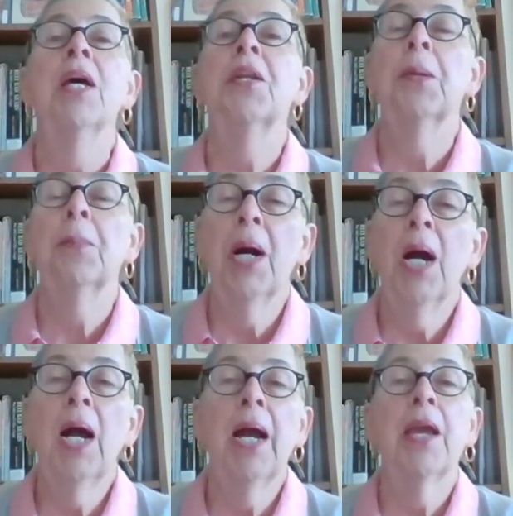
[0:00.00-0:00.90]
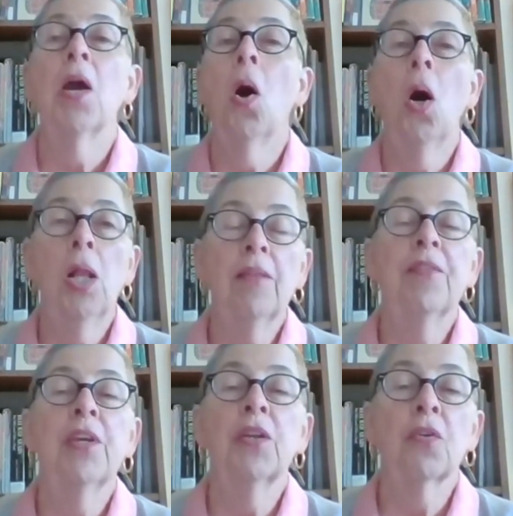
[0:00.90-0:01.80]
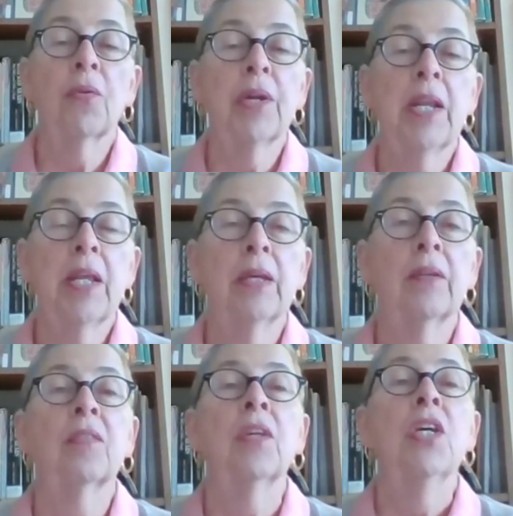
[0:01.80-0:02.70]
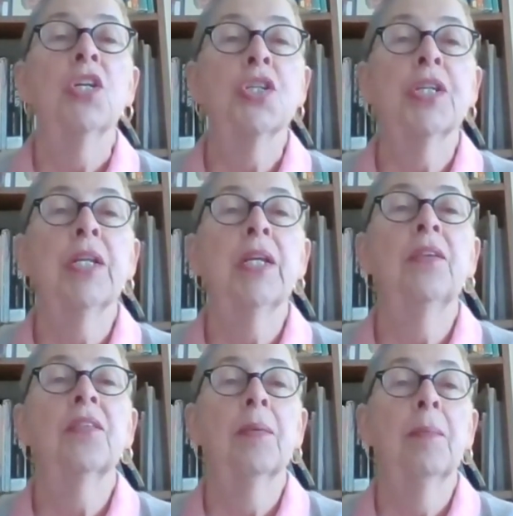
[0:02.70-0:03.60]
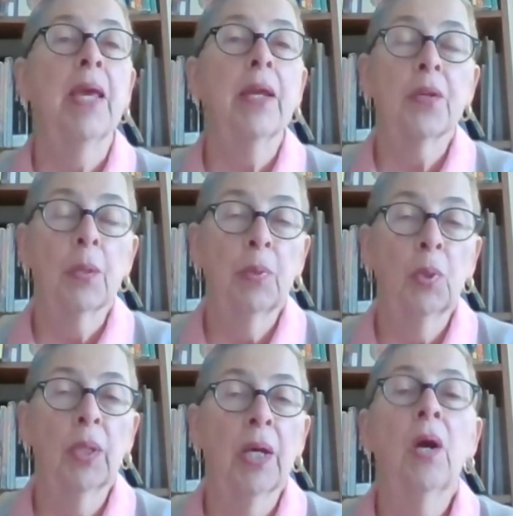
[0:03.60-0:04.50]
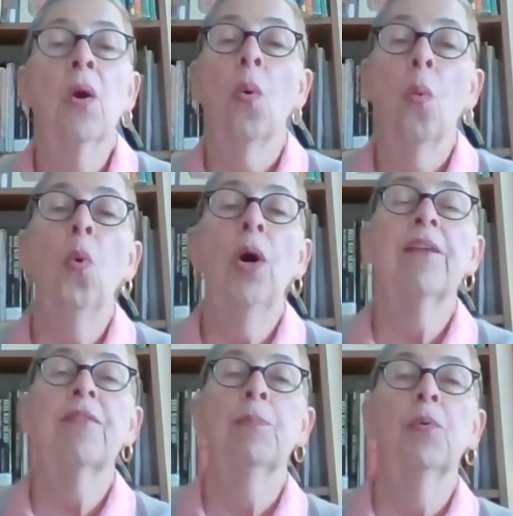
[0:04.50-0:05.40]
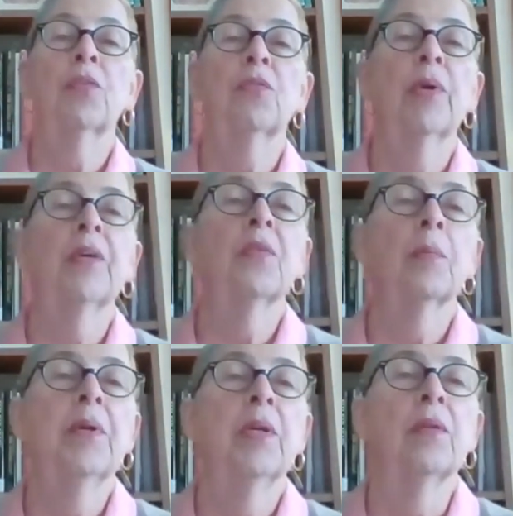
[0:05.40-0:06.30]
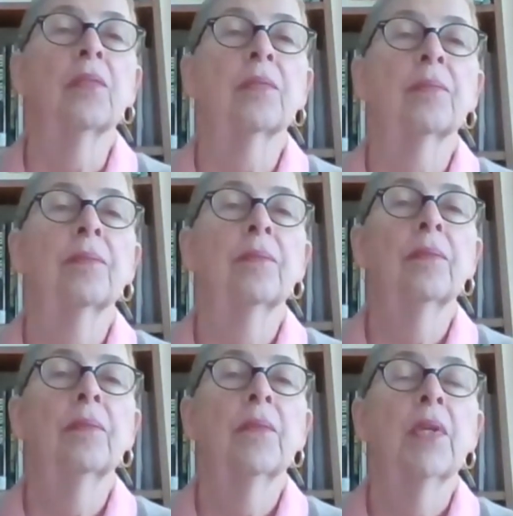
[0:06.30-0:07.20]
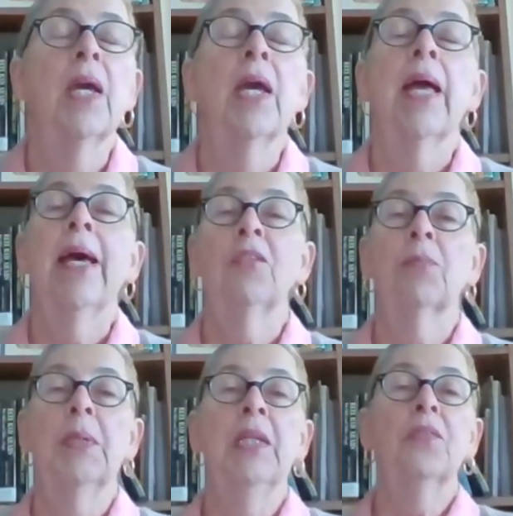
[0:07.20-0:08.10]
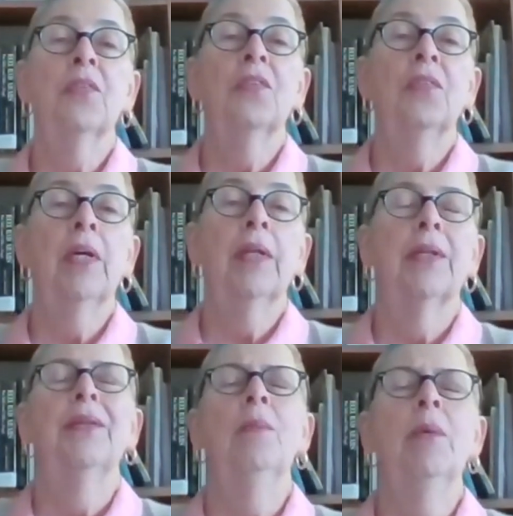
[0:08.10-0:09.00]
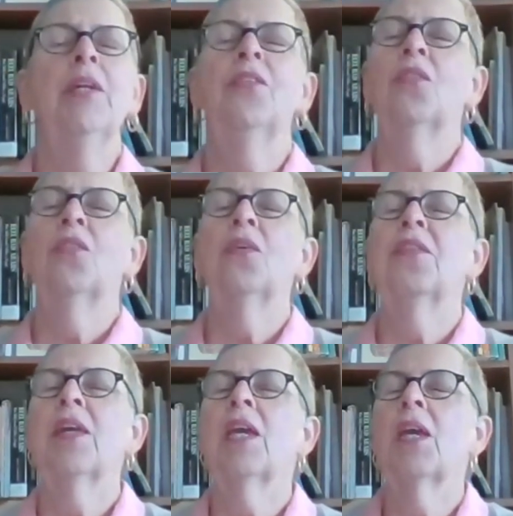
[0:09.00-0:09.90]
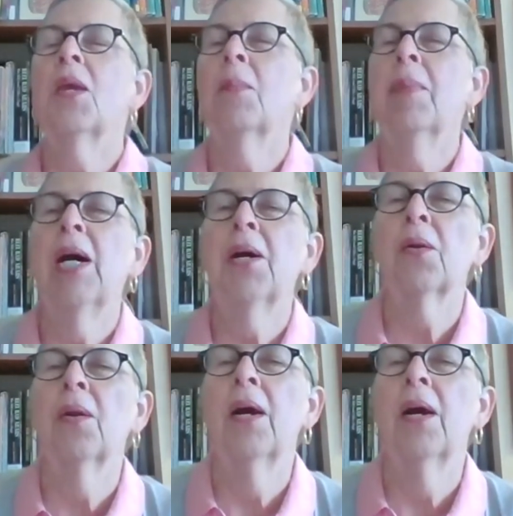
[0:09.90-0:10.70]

to buy all of the ingredients she needs to make tabbouleh, one of the book's recipes. As Melissa said, you might start thinking about a